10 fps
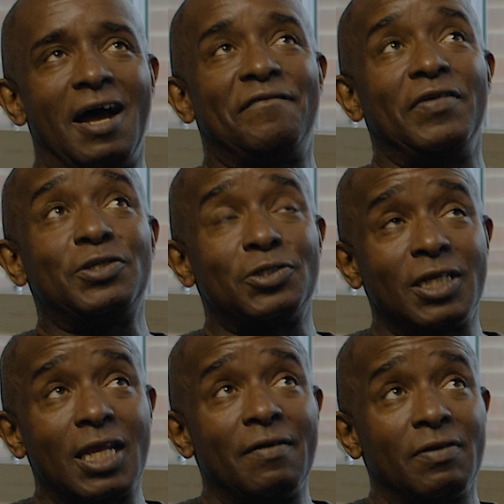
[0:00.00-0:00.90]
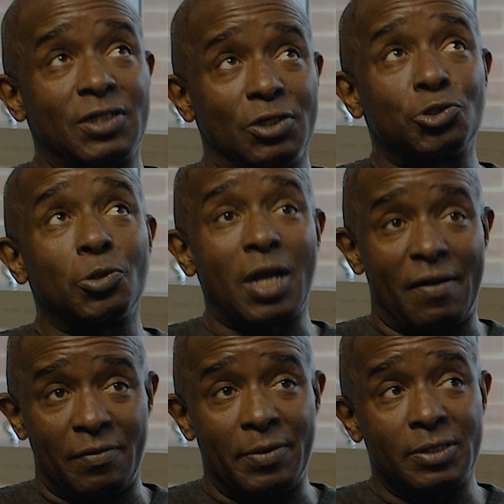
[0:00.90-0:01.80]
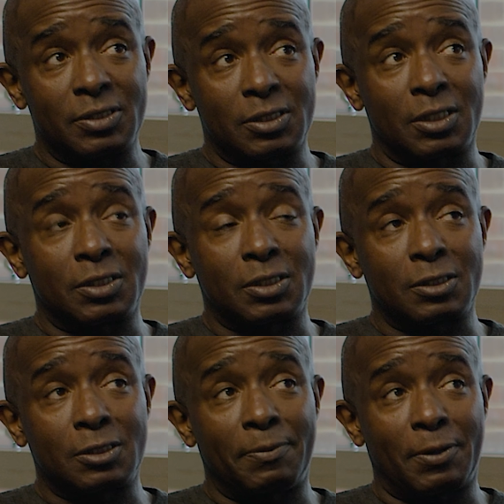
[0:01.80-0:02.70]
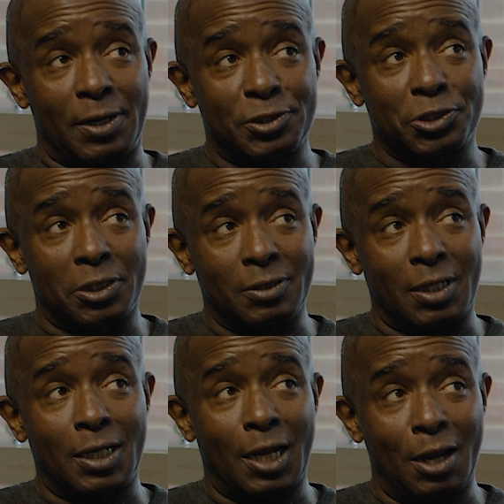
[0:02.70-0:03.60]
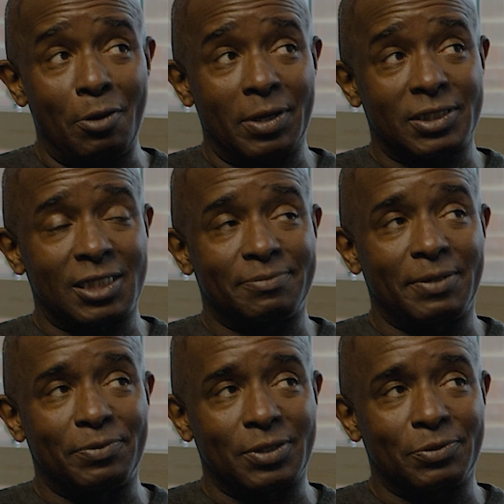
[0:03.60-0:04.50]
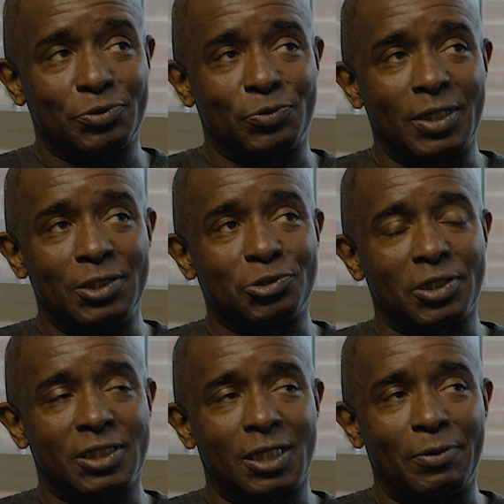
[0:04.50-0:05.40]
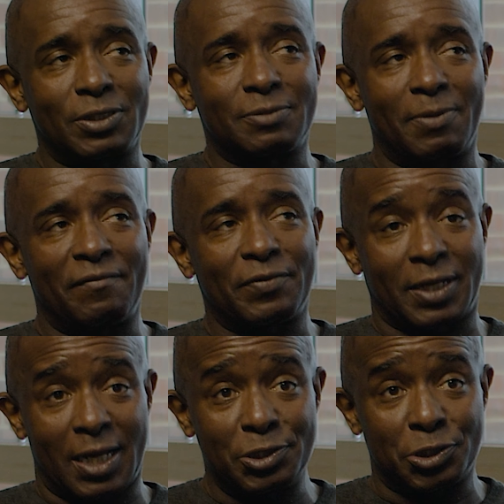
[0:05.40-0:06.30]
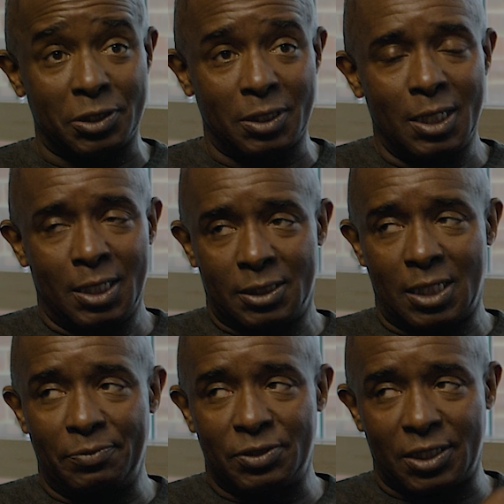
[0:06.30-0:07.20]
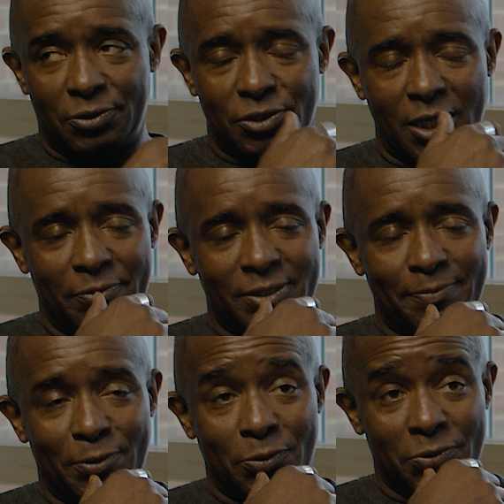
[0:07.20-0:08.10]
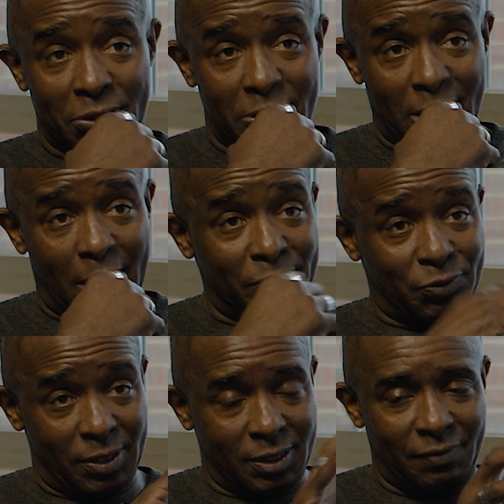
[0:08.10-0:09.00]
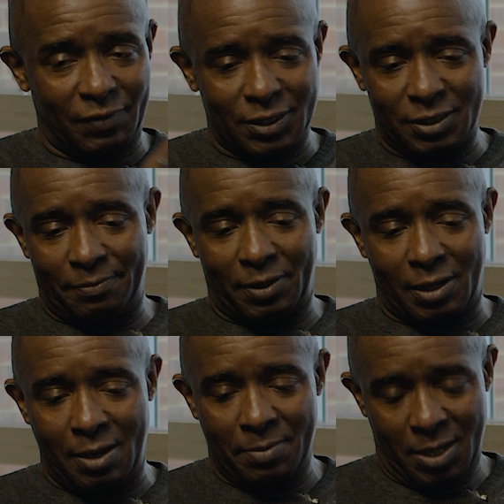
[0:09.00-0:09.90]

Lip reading: I think just in central government, the progression, and I always say to people, that was really interesting. I went to the Department for Education, time Secretary of State was Ed Balls, and I was running the volunteering programme.